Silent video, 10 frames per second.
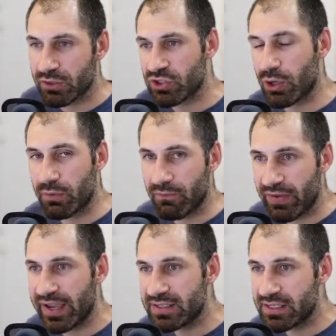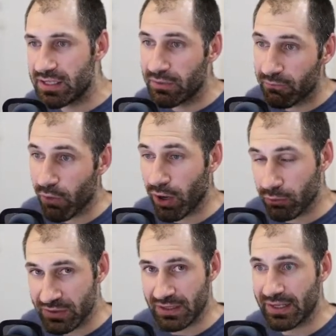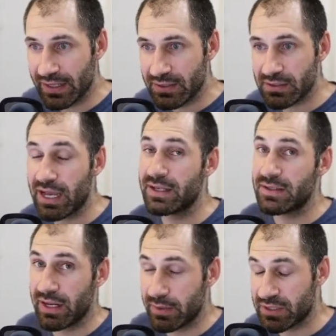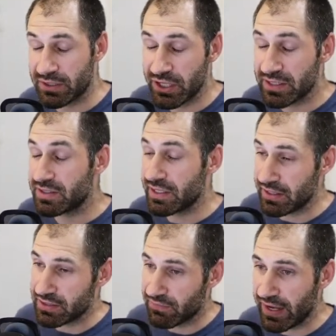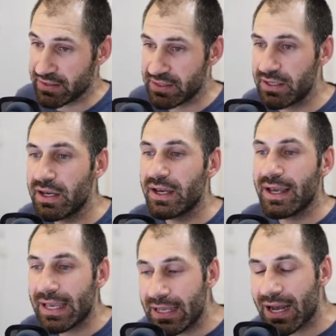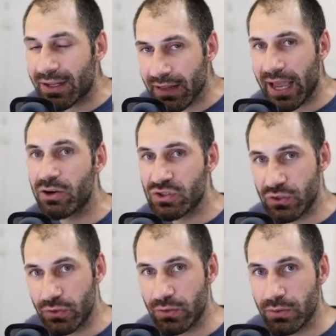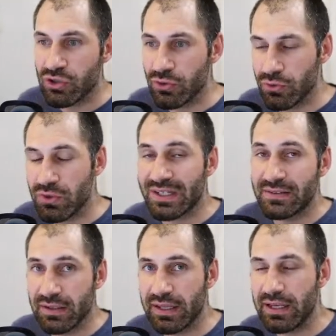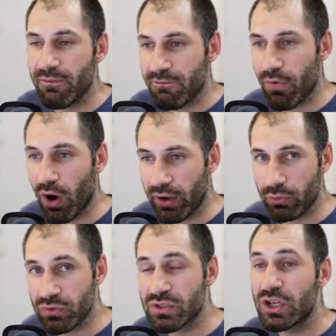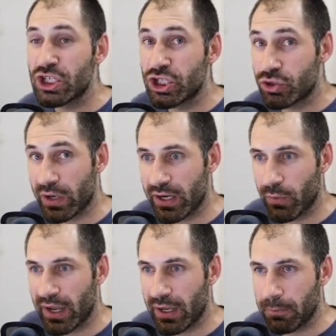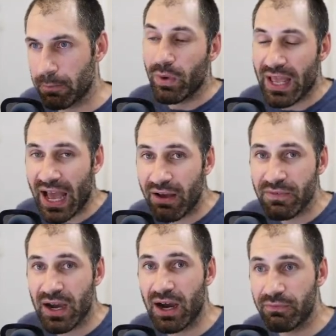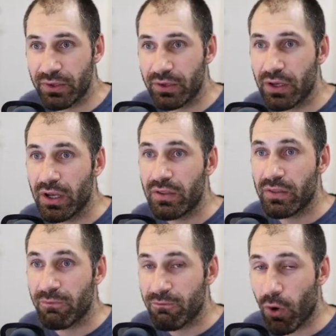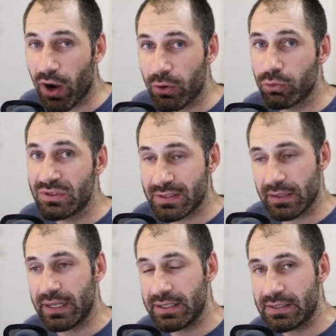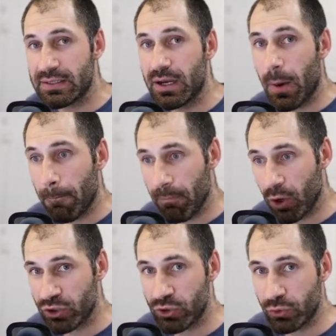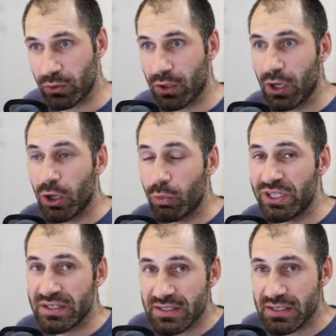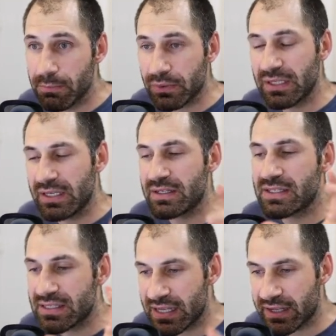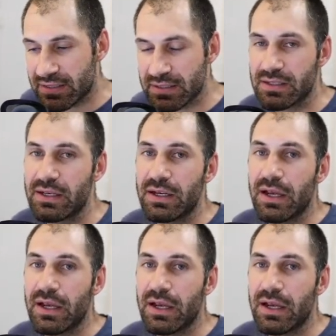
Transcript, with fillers: So Fancy File Delete, as the name suggests, it is fancy. It allows you to delete files straight away. We have covered the file delete module, which simply sets